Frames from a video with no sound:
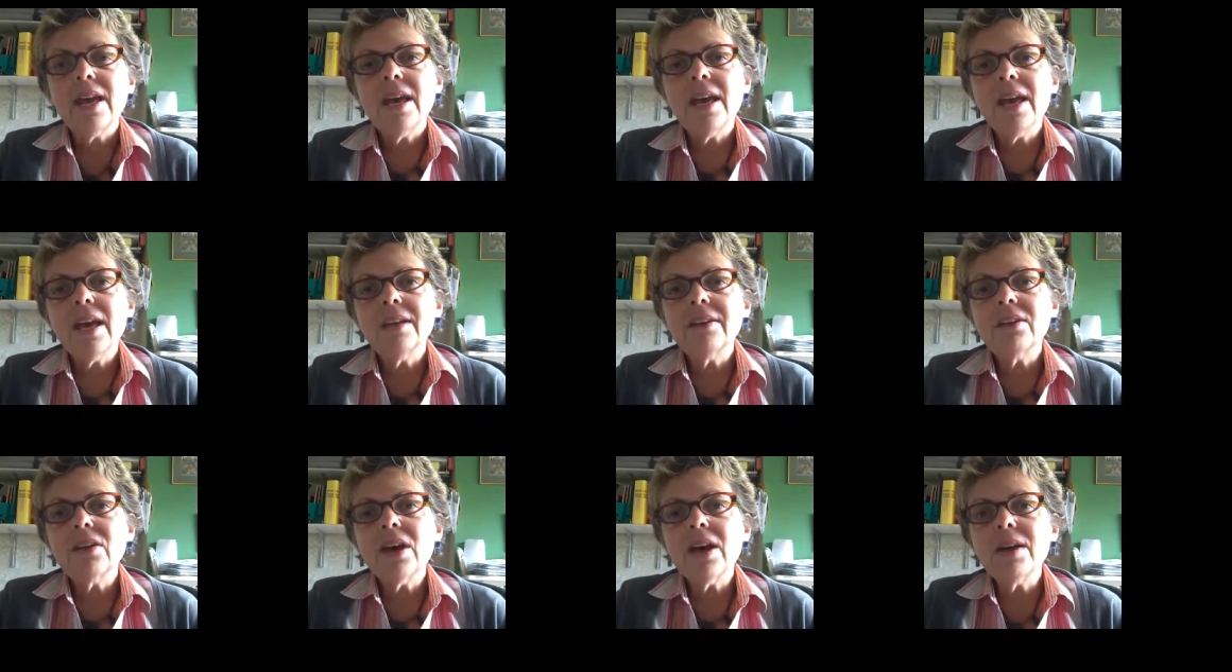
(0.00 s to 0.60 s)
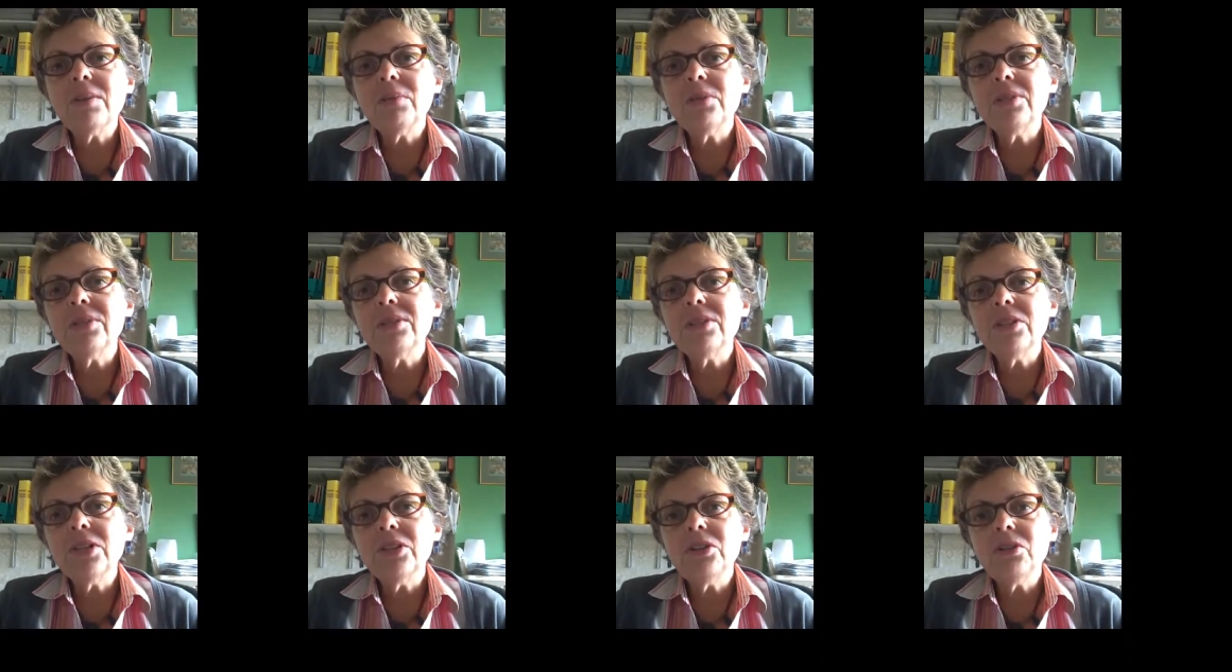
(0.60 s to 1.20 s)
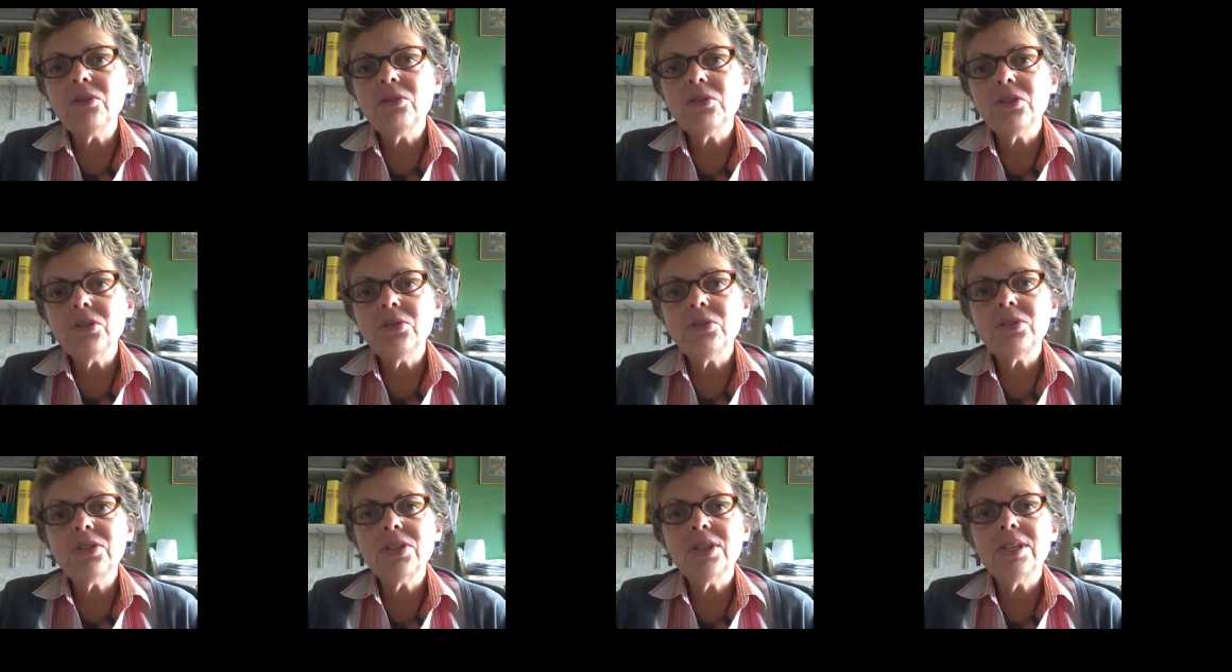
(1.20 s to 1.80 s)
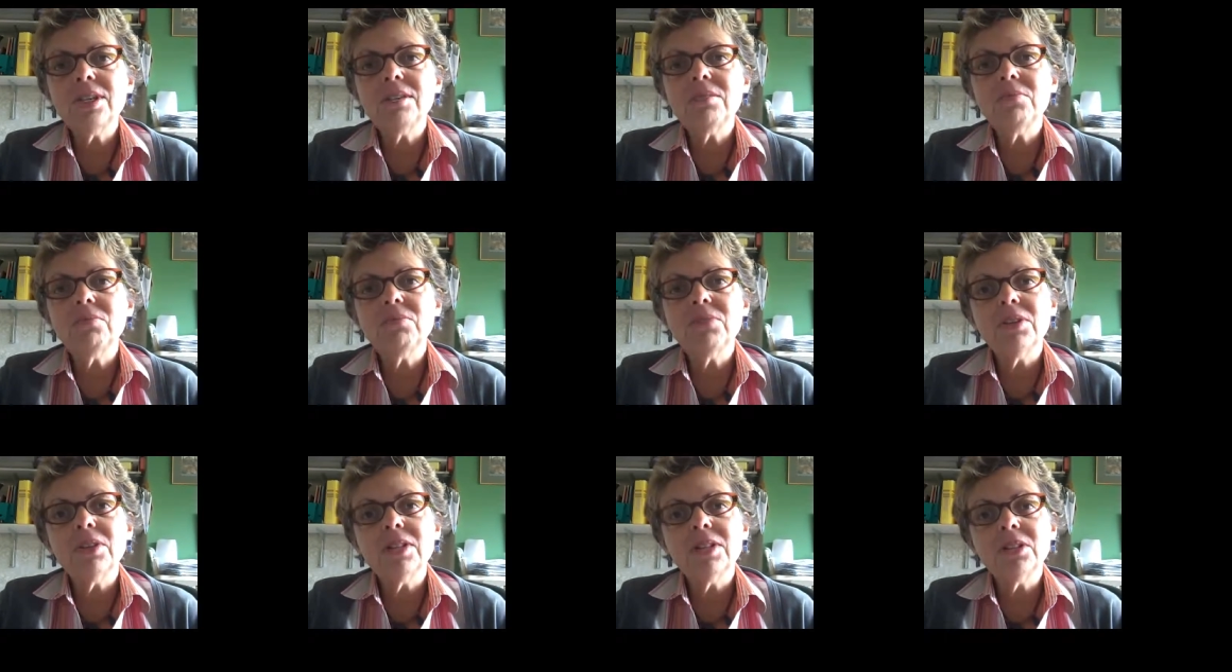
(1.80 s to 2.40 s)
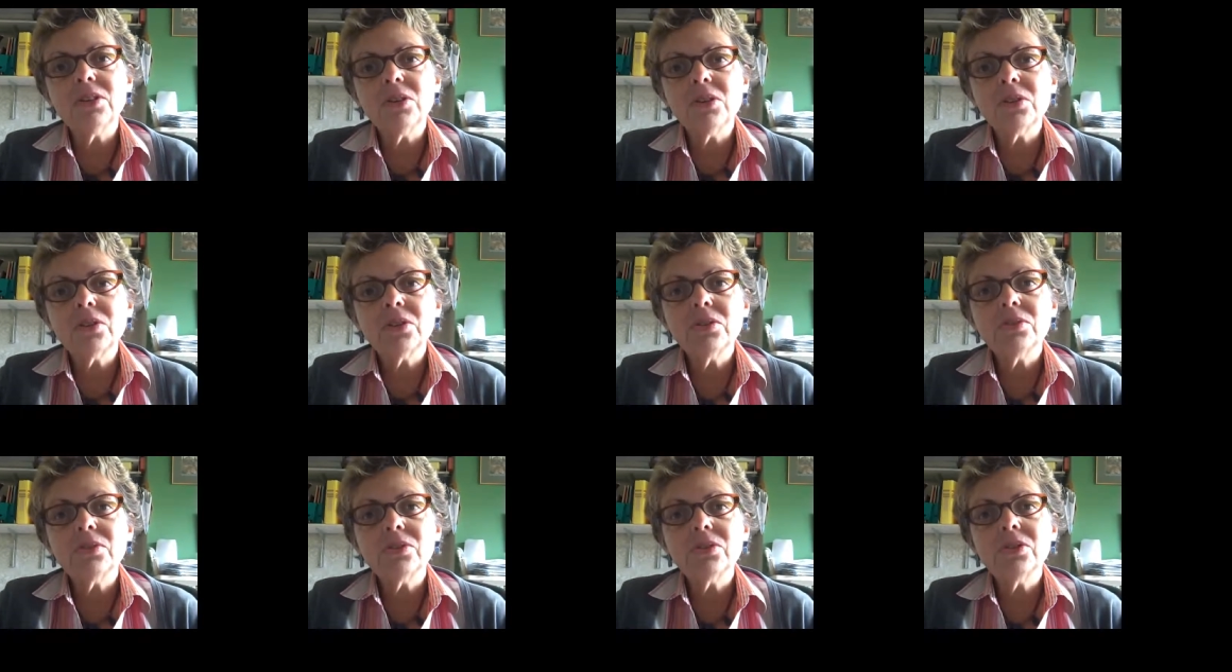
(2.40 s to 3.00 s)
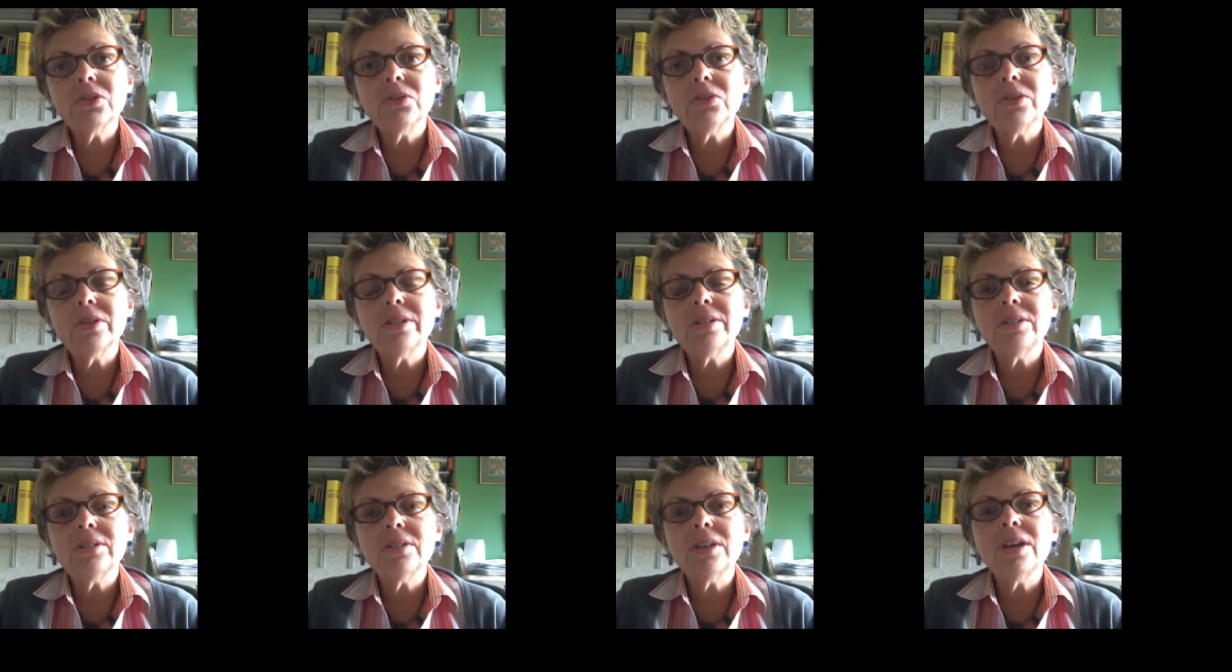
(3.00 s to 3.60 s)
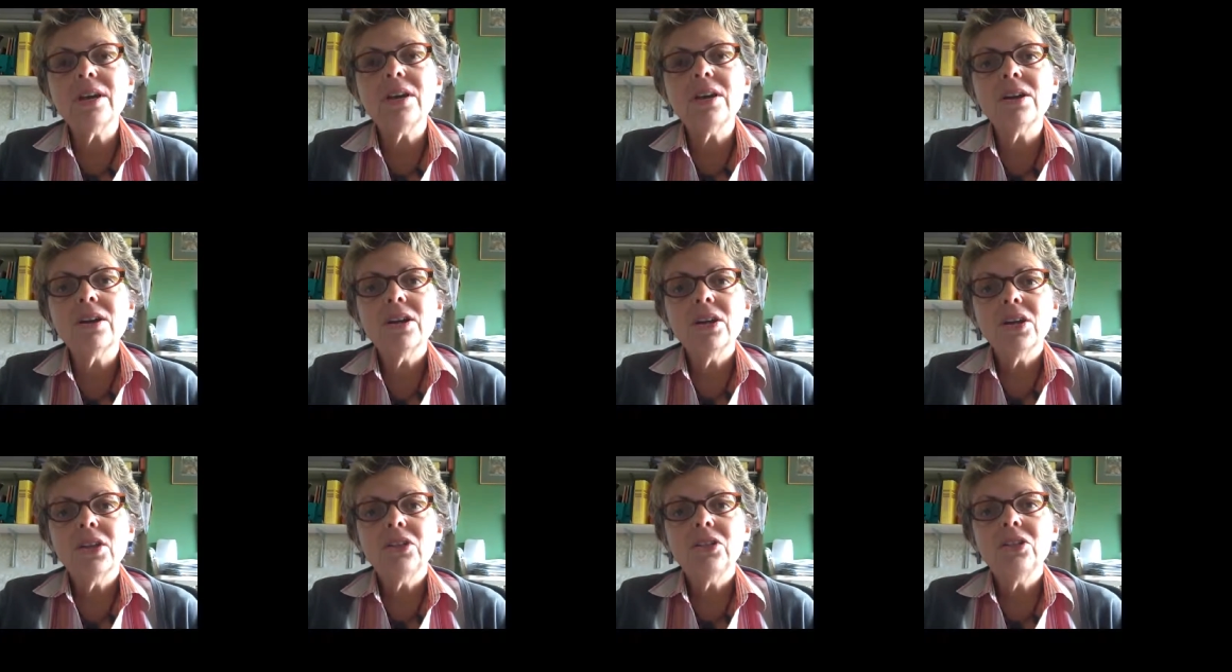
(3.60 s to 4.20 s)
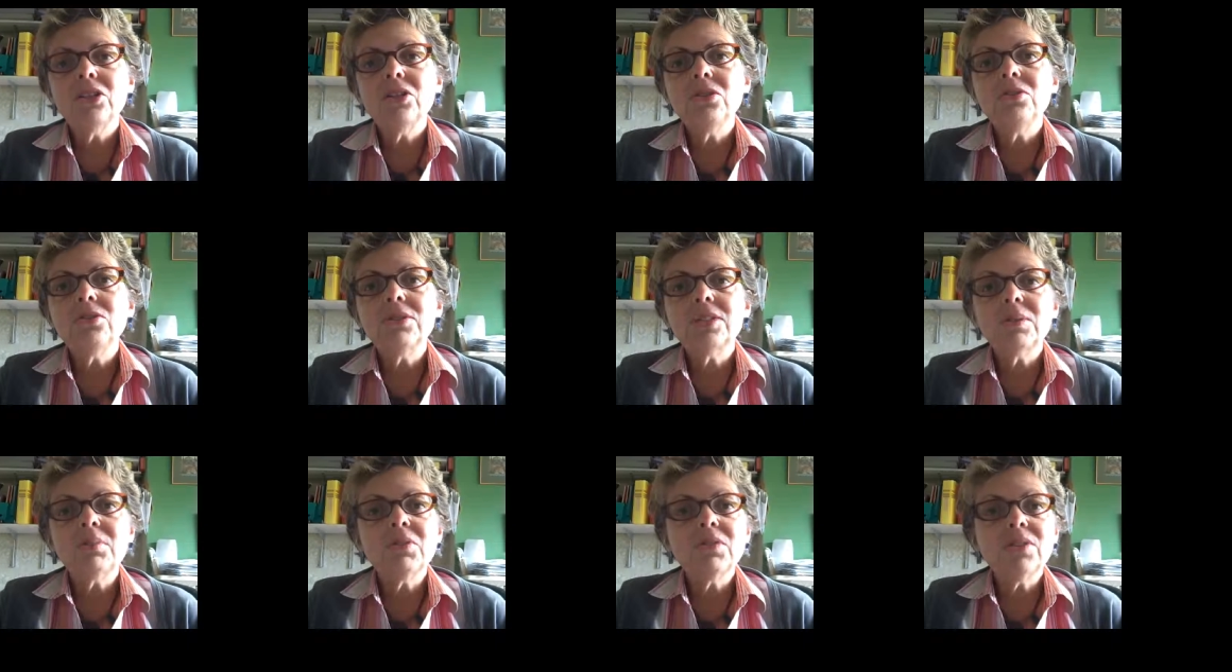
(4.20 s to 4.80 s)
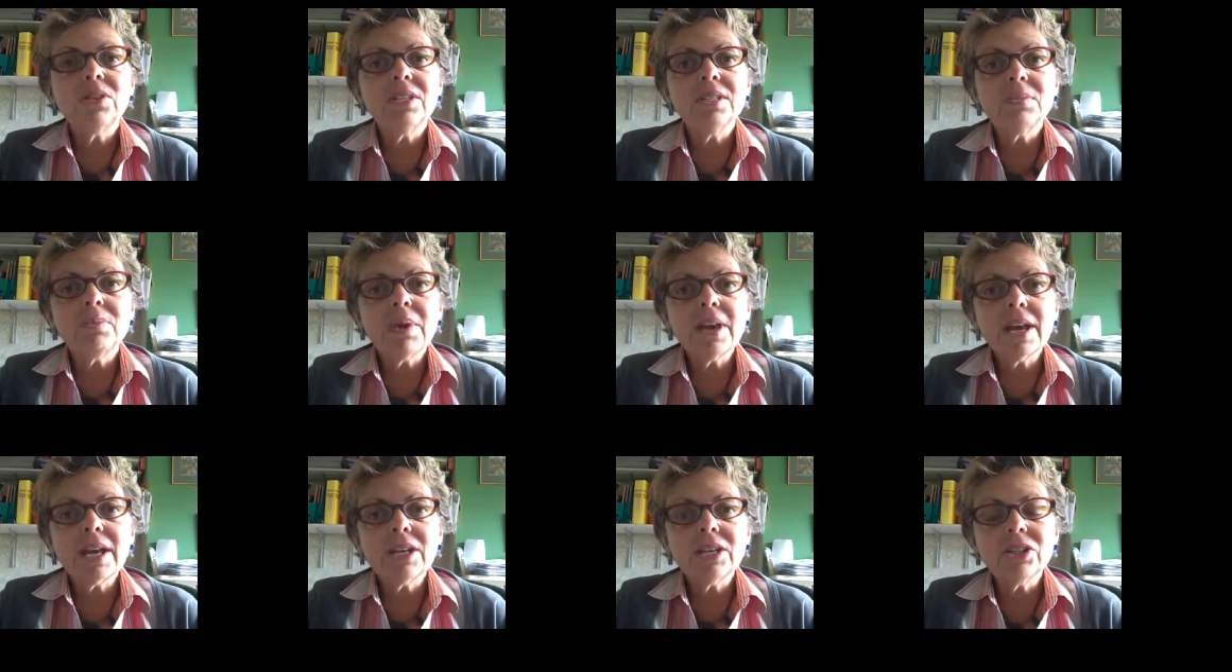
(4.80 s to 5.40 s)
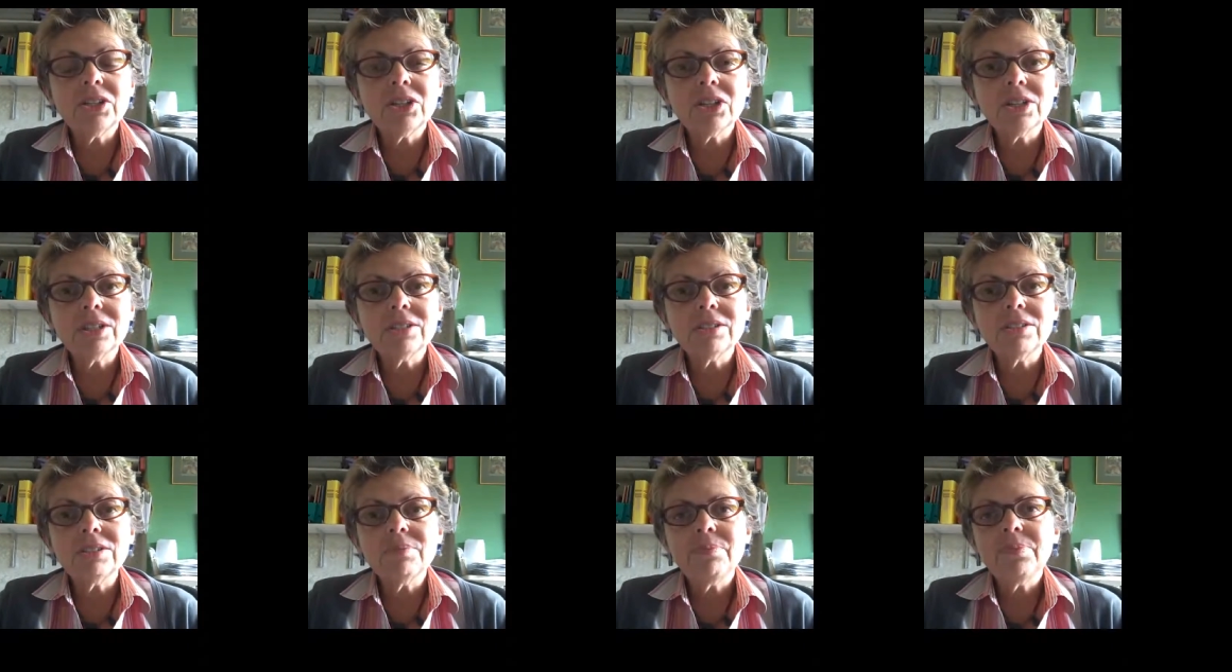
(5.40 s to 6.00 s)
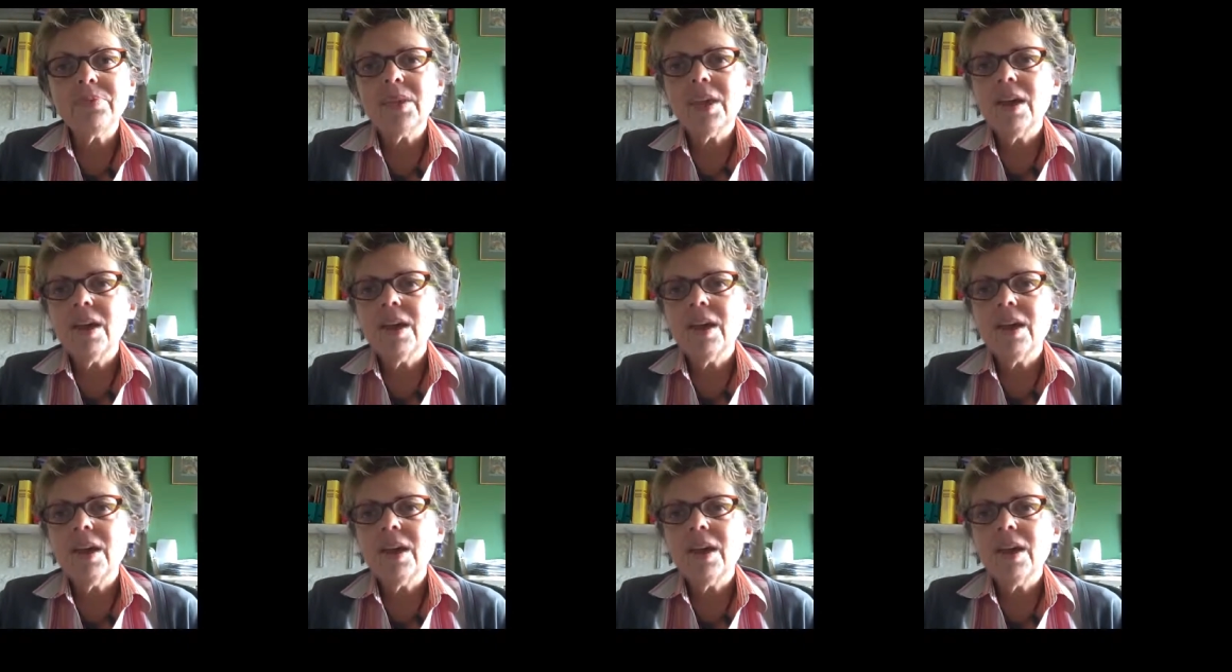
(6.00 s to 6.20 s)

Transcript: and I was introducing the doctoral students there to some of these packages.